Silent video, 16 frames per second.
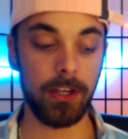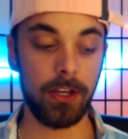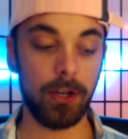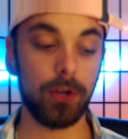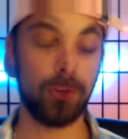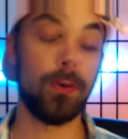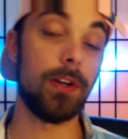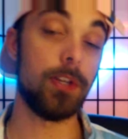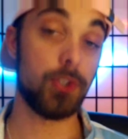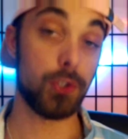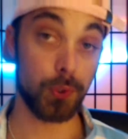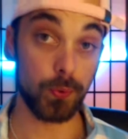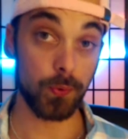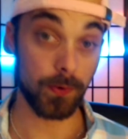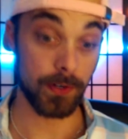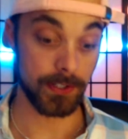you're going
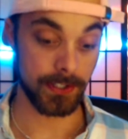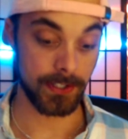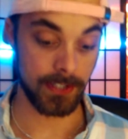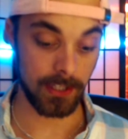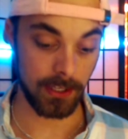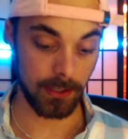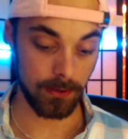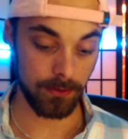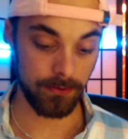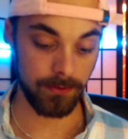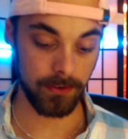to receive.